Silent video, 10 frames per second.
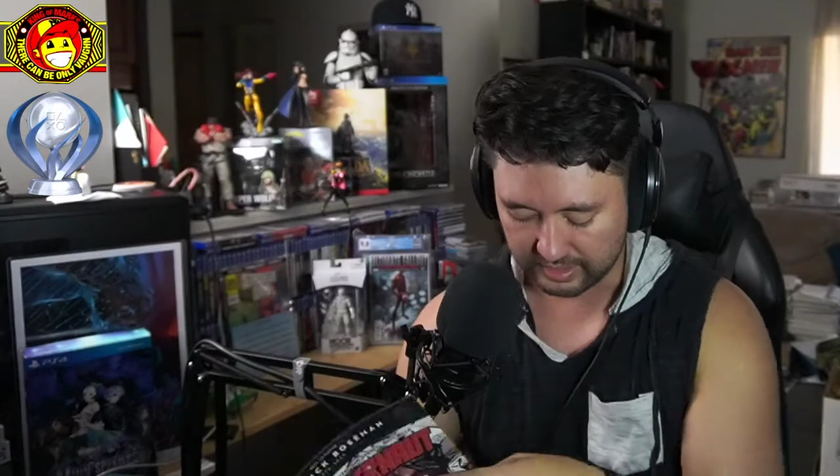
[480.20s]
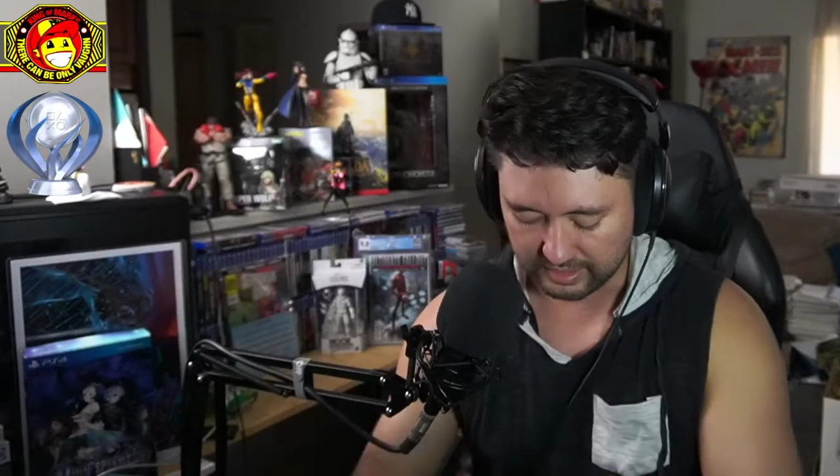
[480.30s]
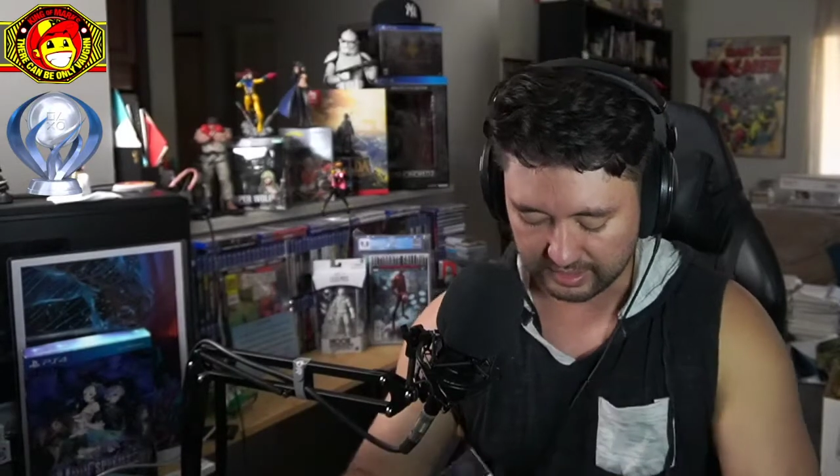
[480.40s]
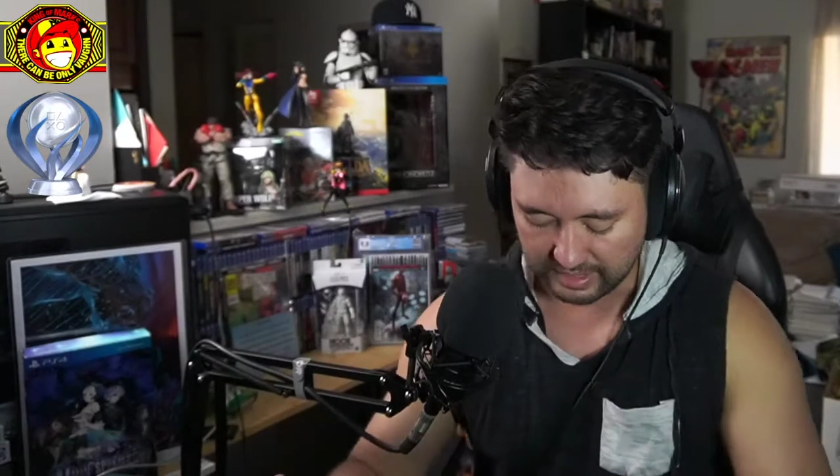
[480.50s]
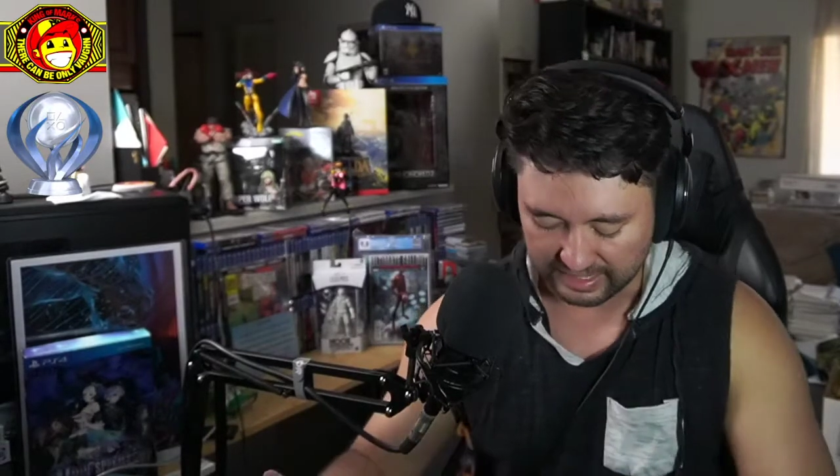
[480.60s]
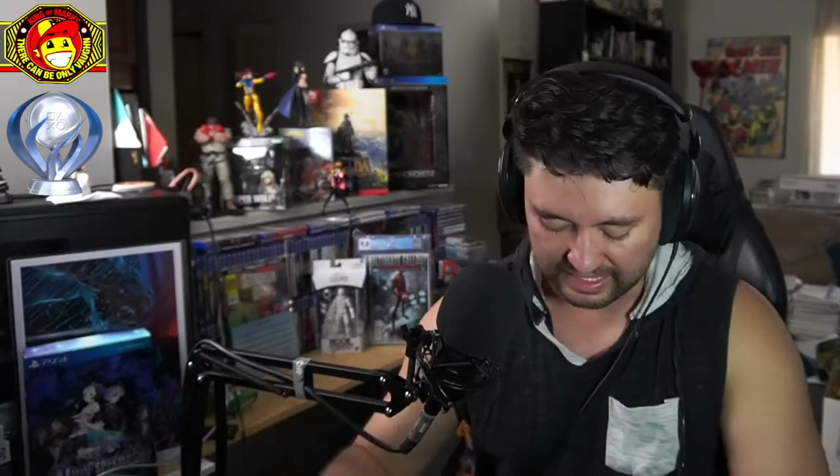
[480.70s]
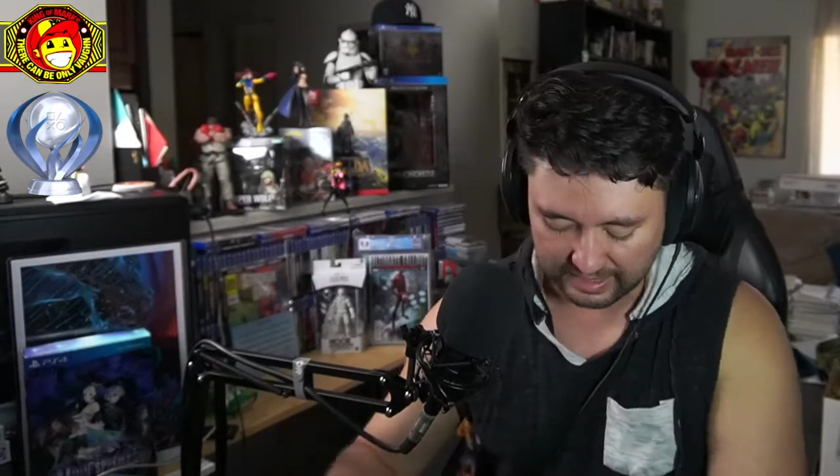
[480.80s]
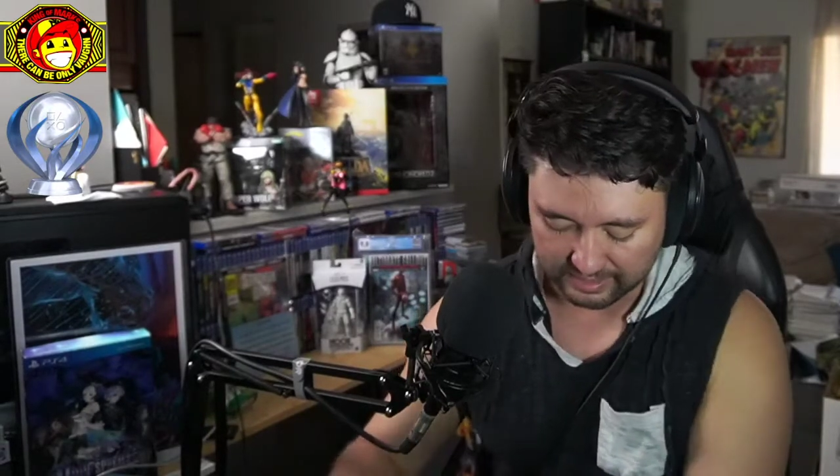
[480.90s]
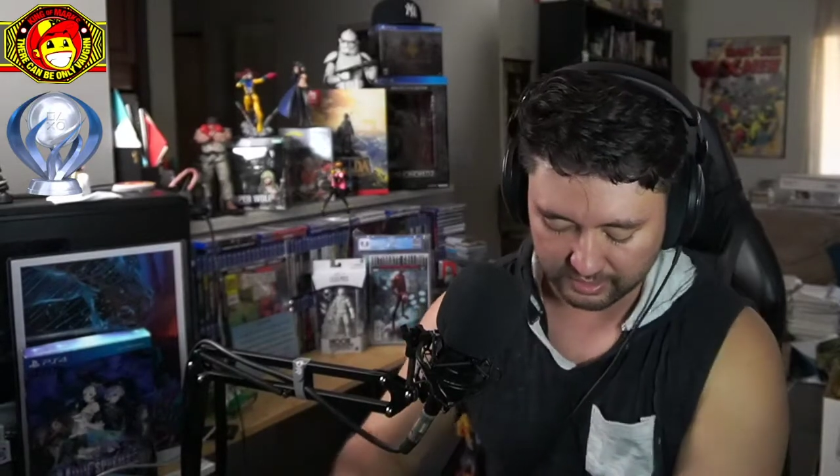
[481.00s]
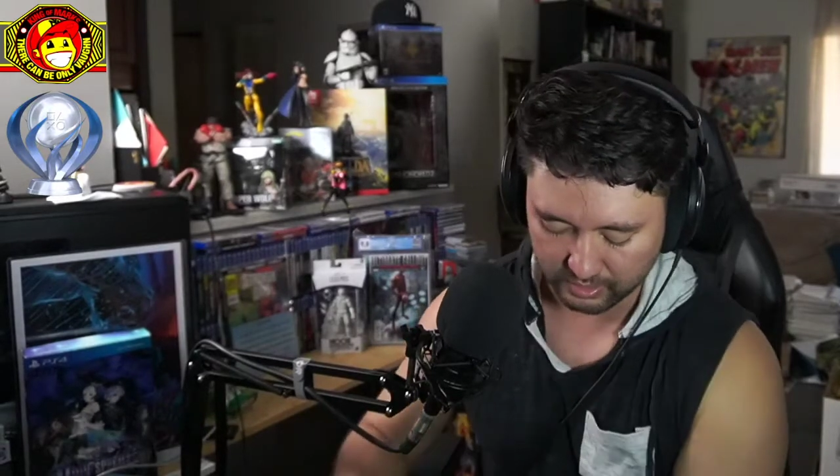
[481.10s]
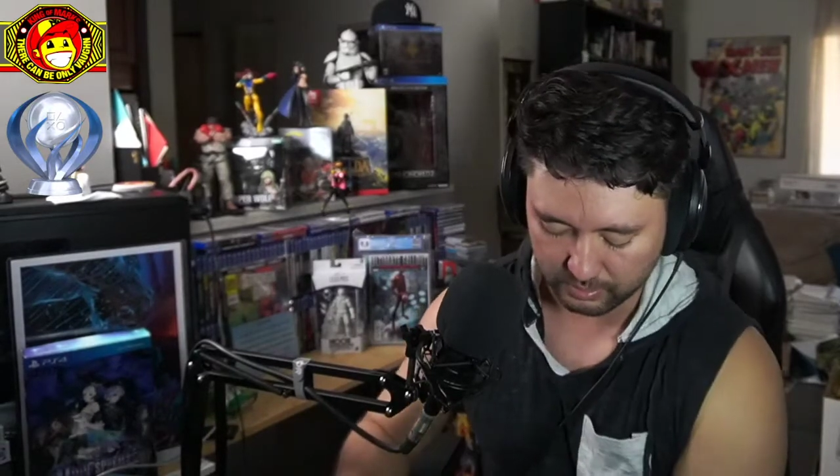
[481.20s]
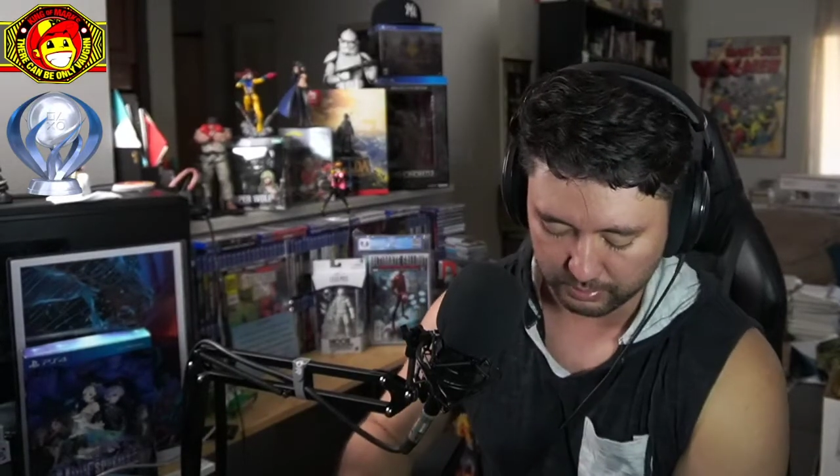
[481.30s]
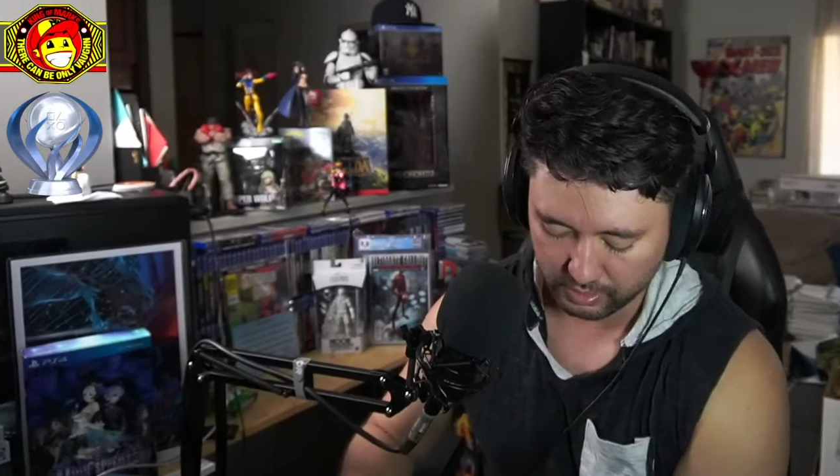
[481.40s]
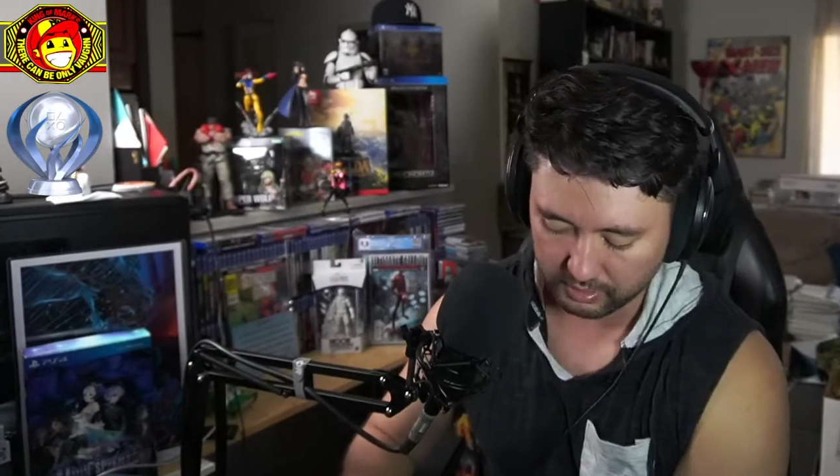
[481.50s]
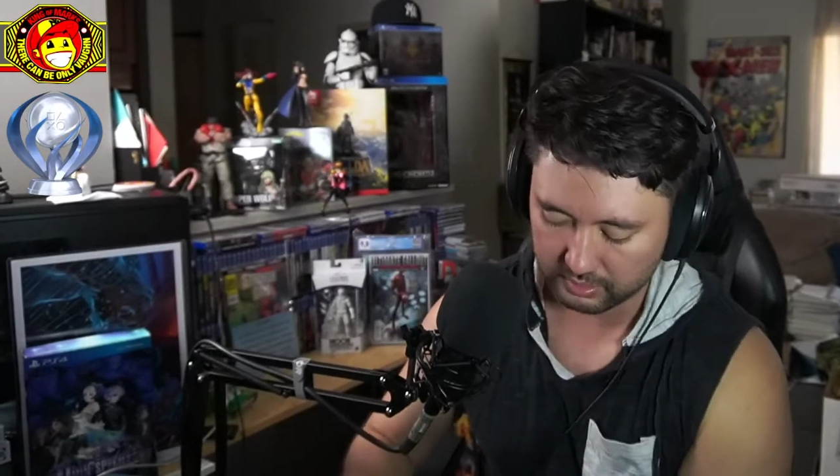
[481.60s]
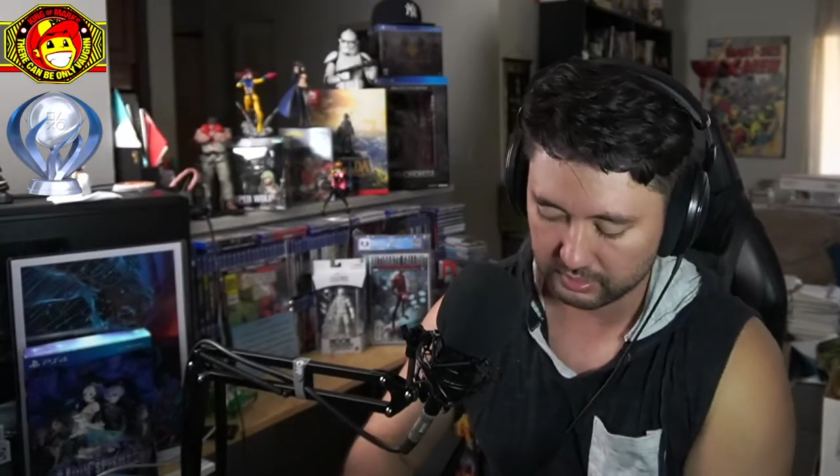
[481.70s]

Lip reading: to see that he gets his own book.